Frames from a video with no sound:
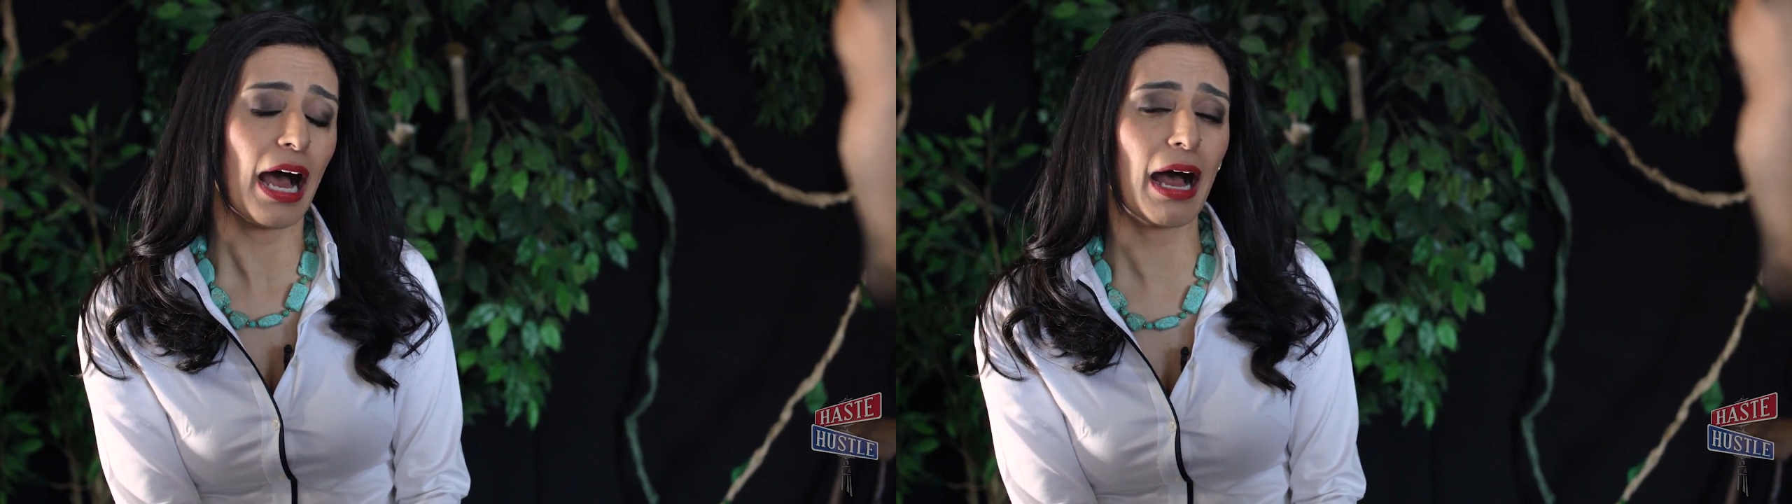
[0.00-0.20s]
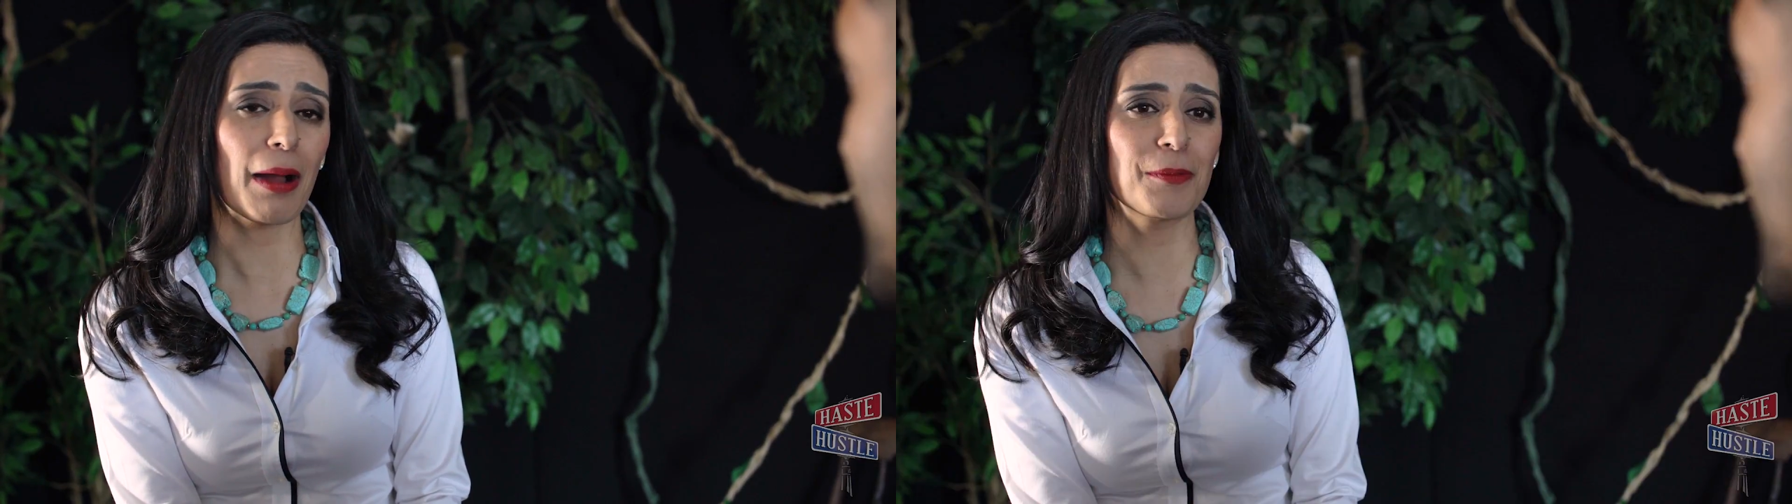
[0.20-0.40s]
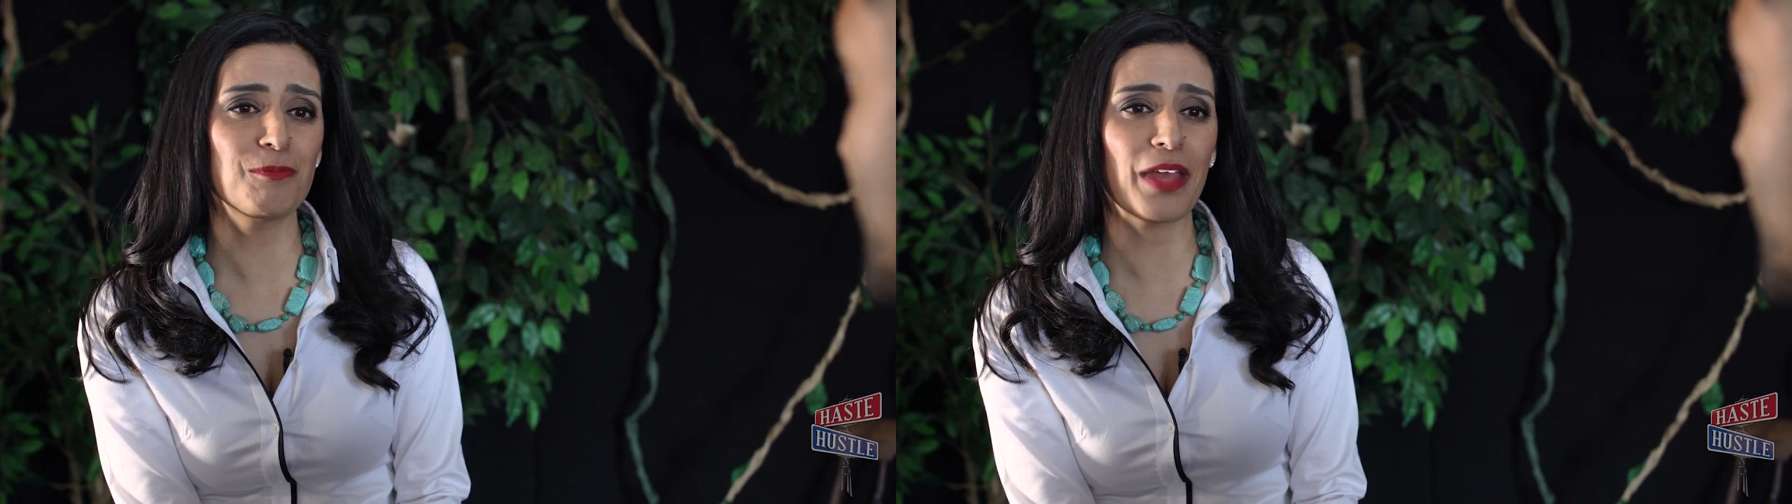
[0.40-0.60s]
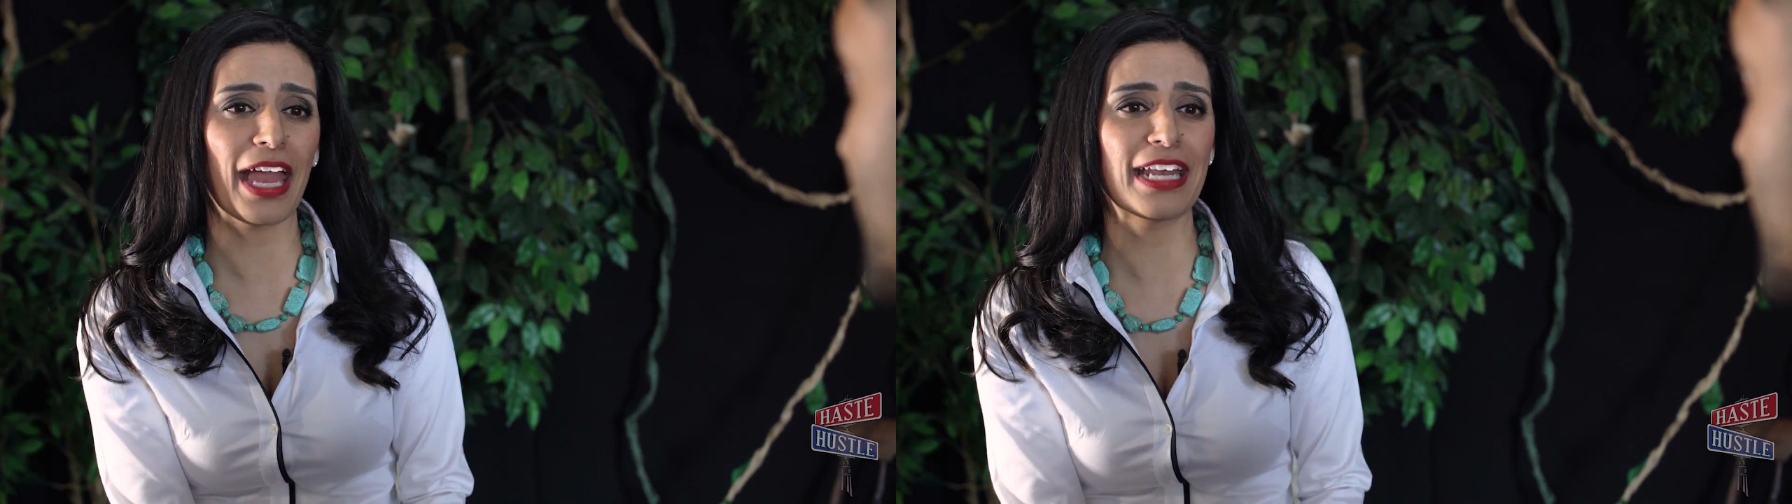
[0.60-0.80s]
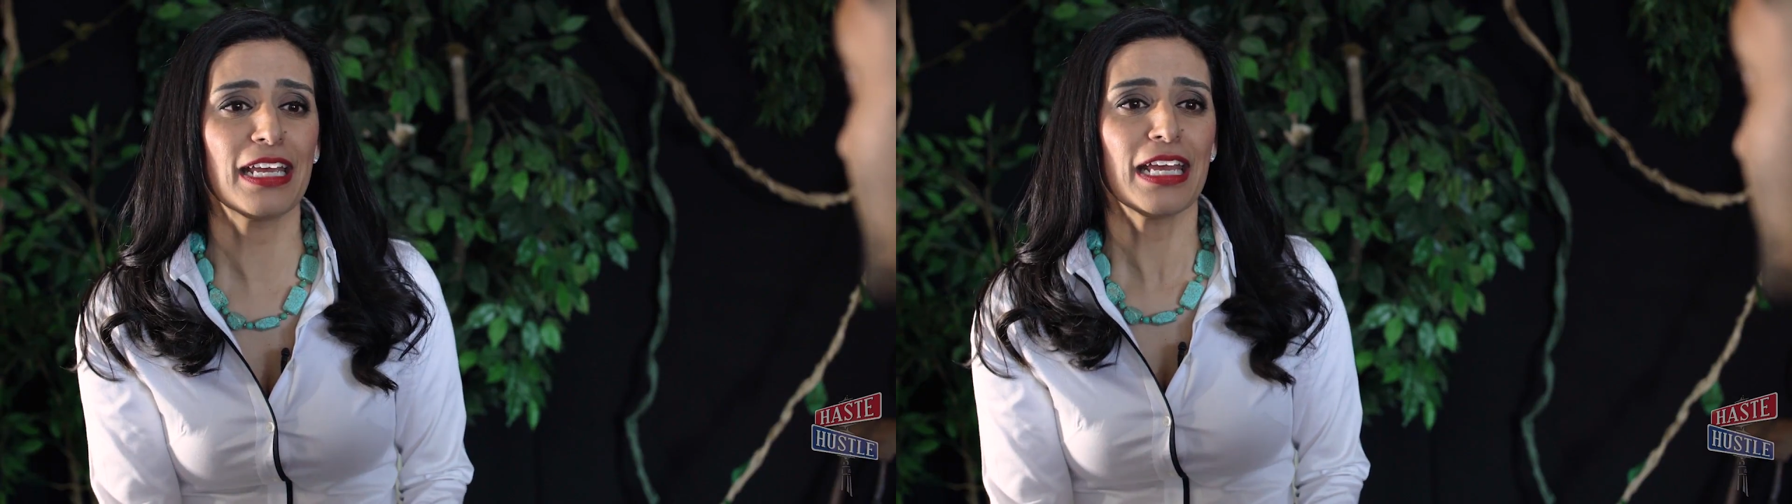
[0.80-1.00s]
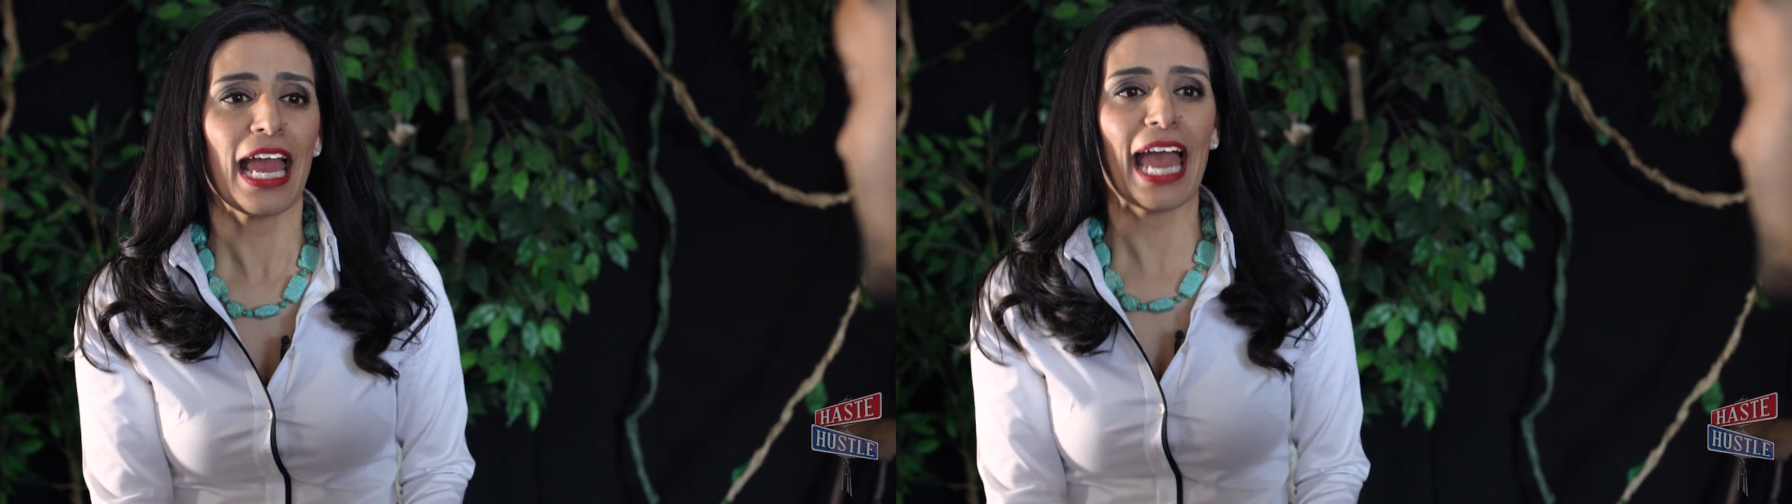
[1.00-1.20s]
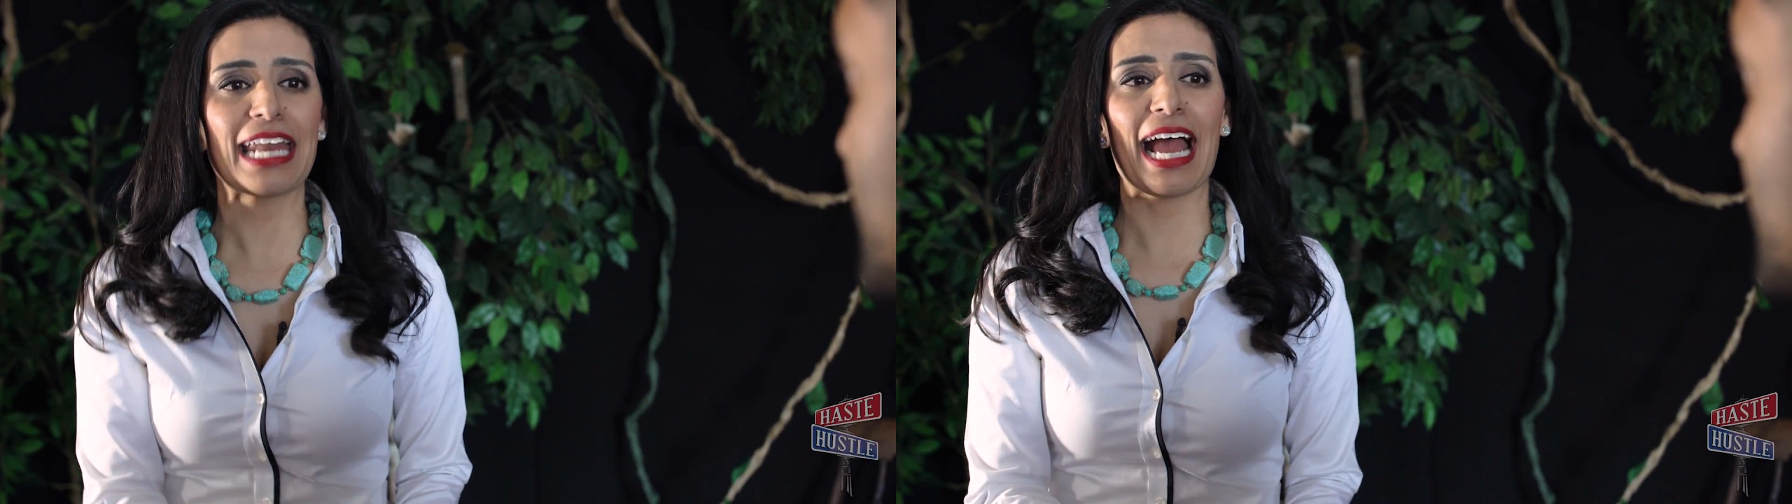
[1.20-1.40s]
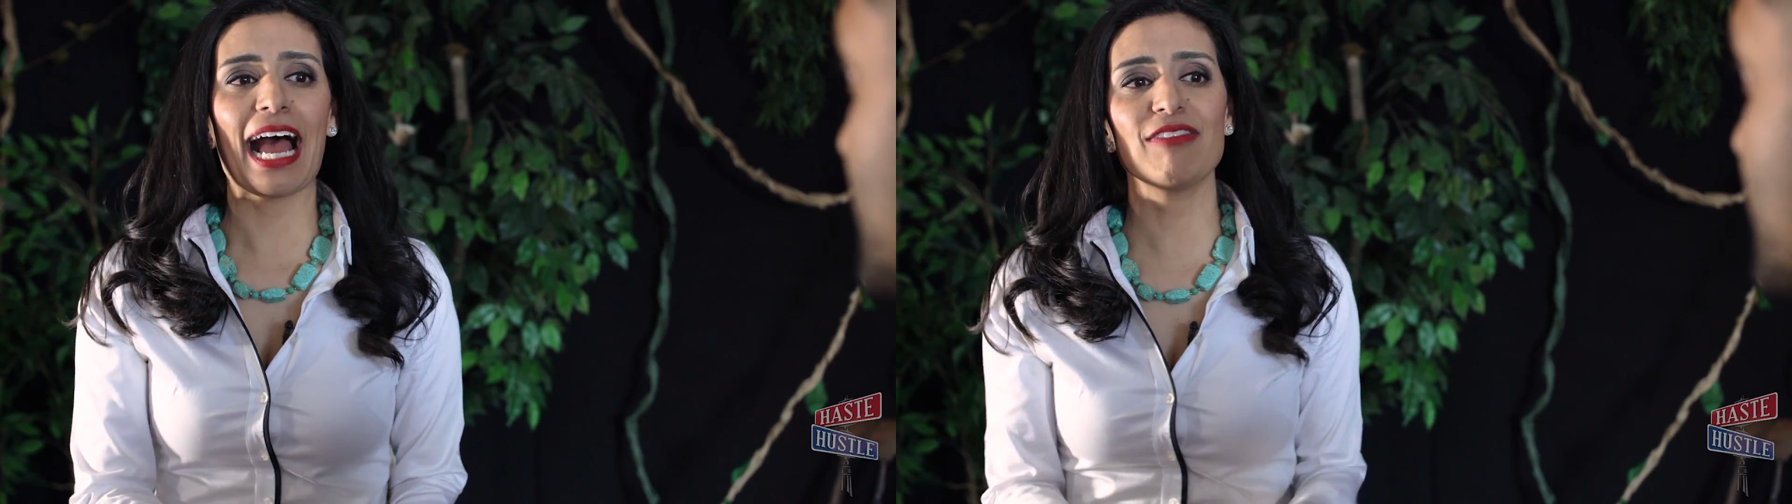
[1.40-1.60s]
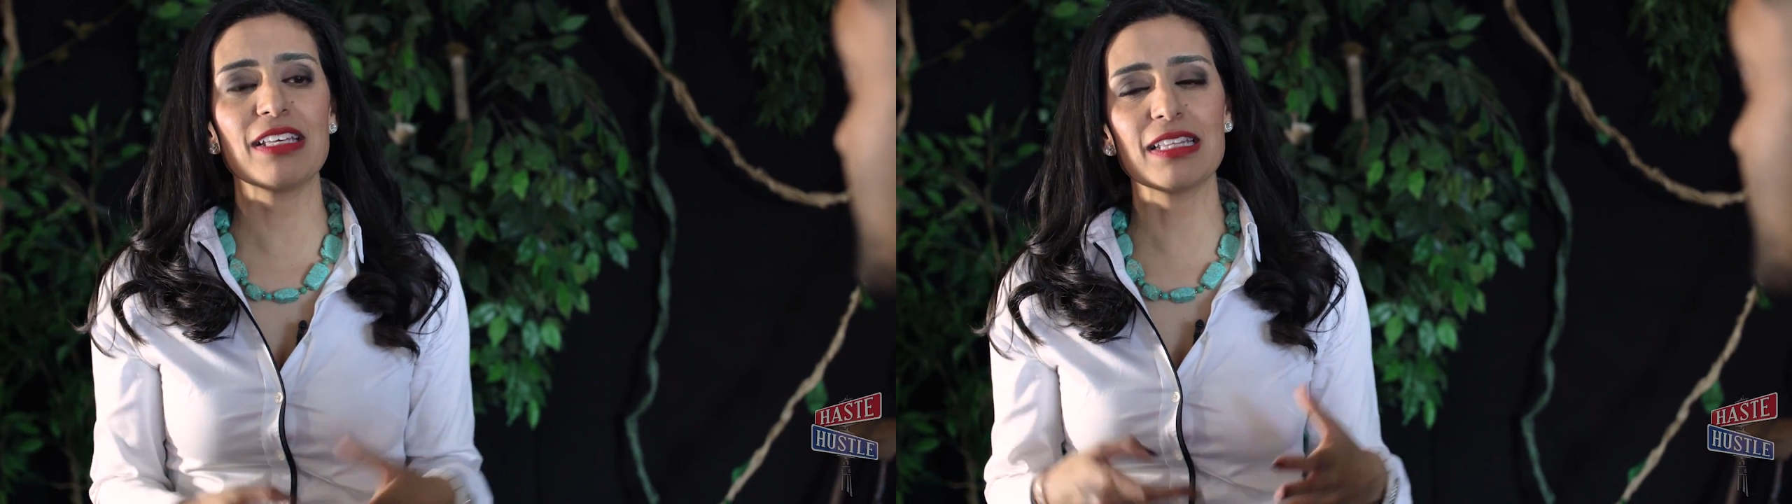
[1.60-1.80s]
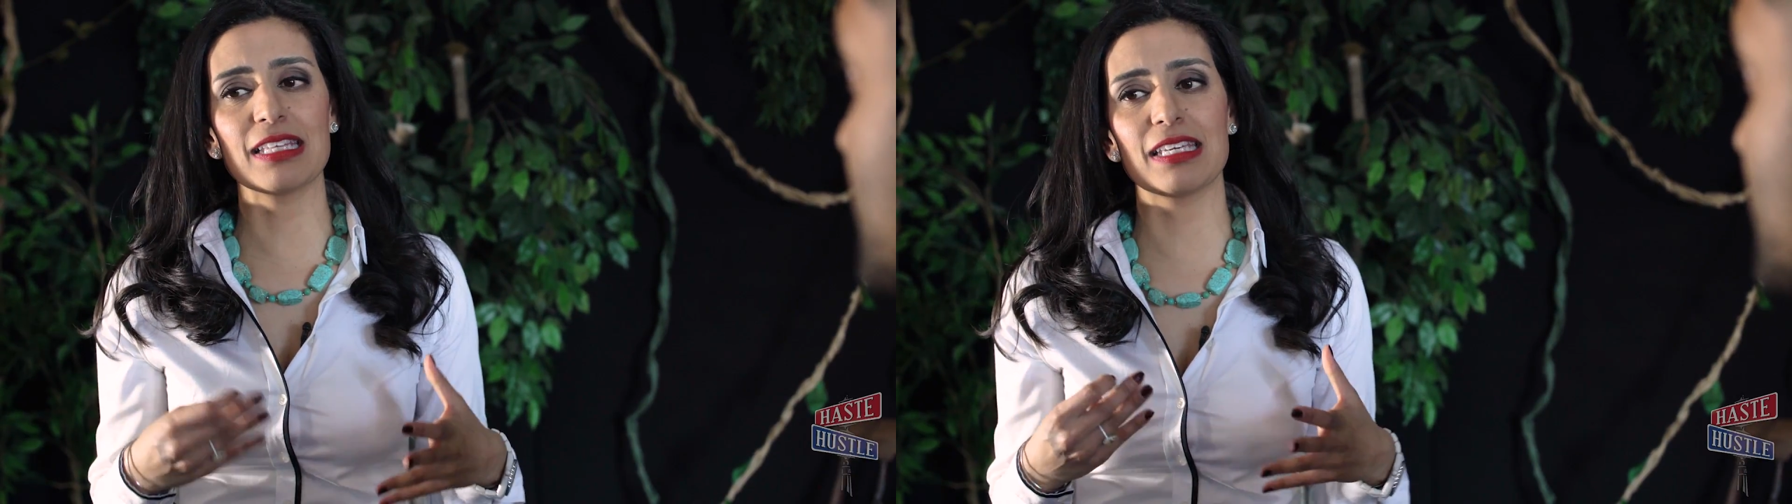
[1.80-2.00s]
And
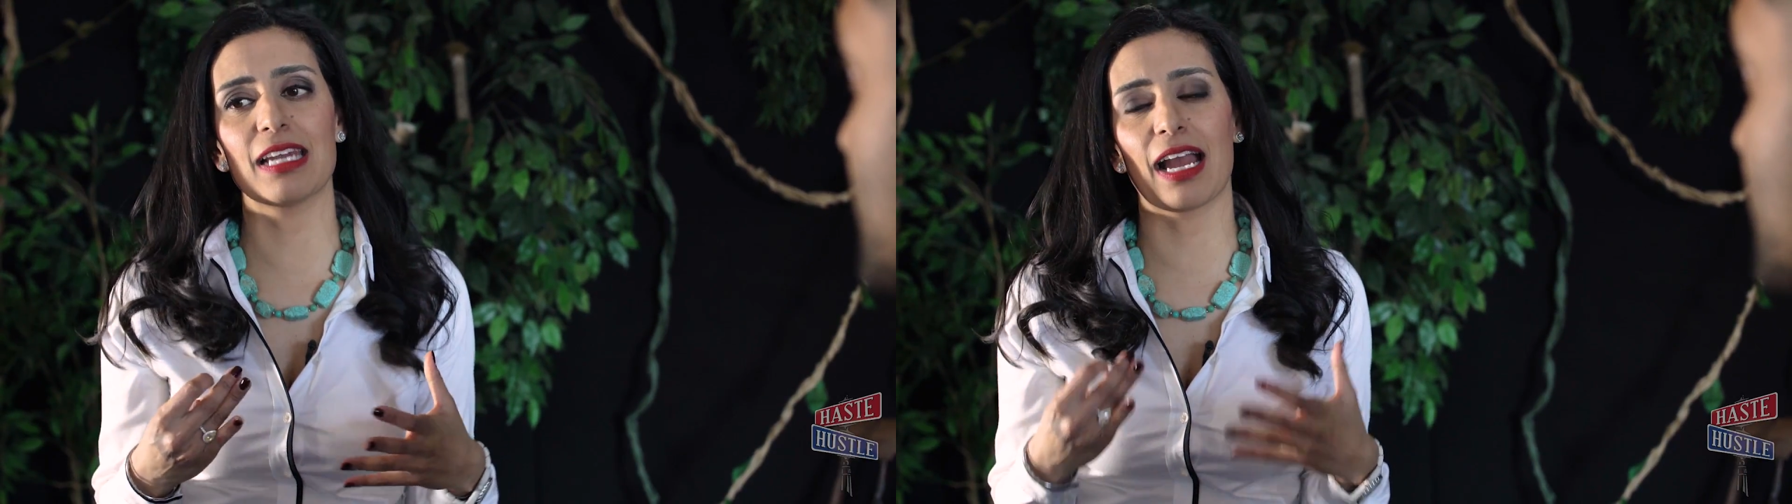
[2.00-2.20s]
having the